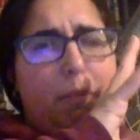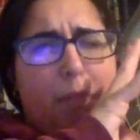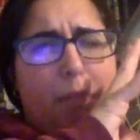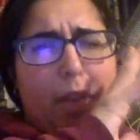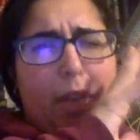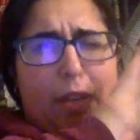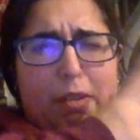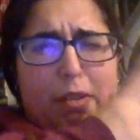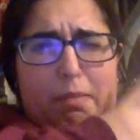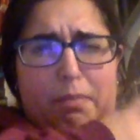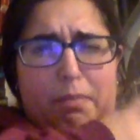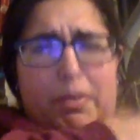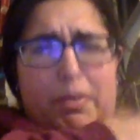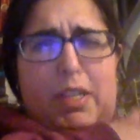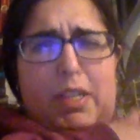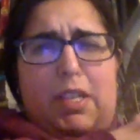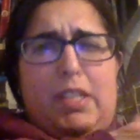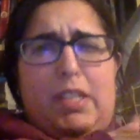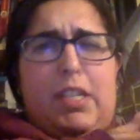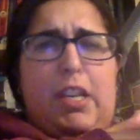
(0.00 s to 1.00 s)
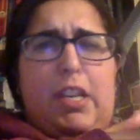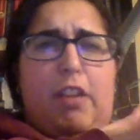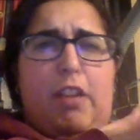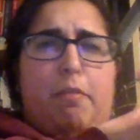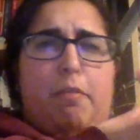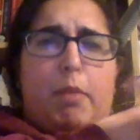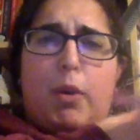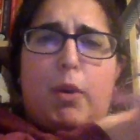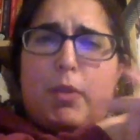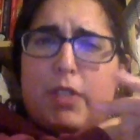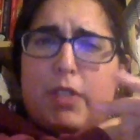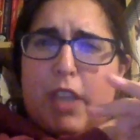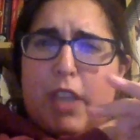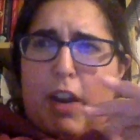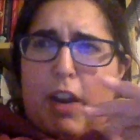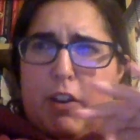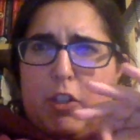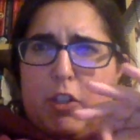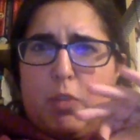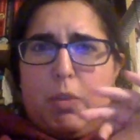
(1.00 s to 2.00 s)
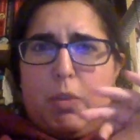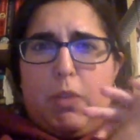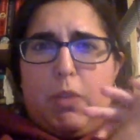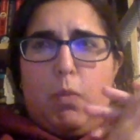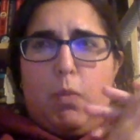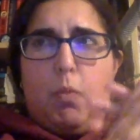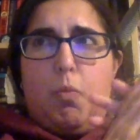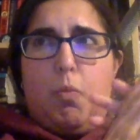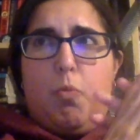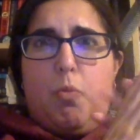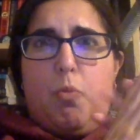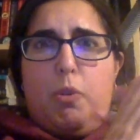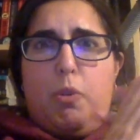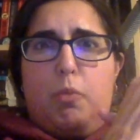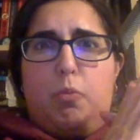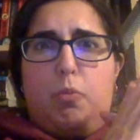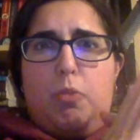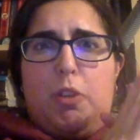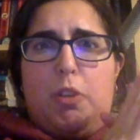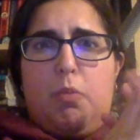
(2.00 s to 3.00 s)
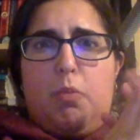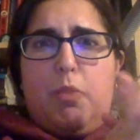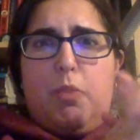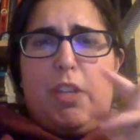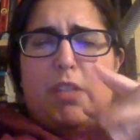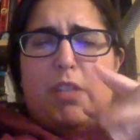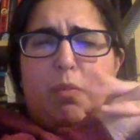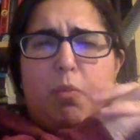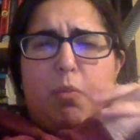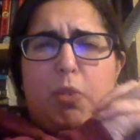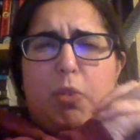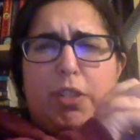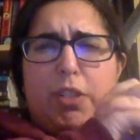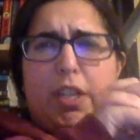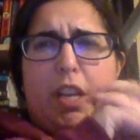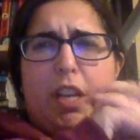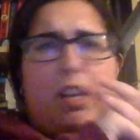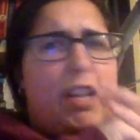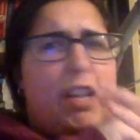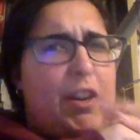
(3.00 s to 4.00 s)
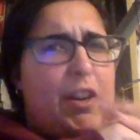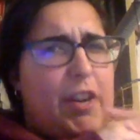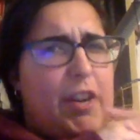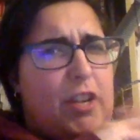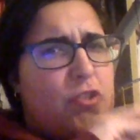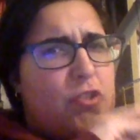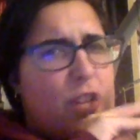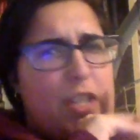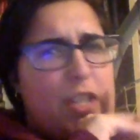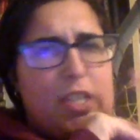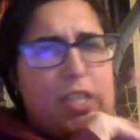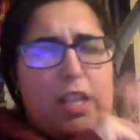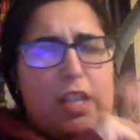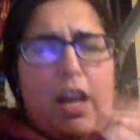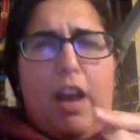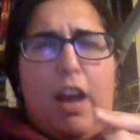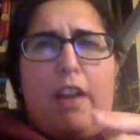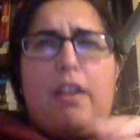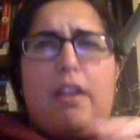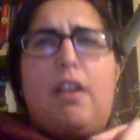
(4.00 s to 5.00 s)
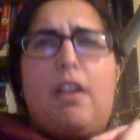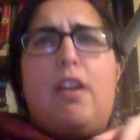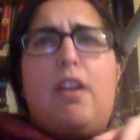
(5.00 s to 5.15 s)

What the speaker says: like City of Bones characters. We're seeing Clary and Jace a lot.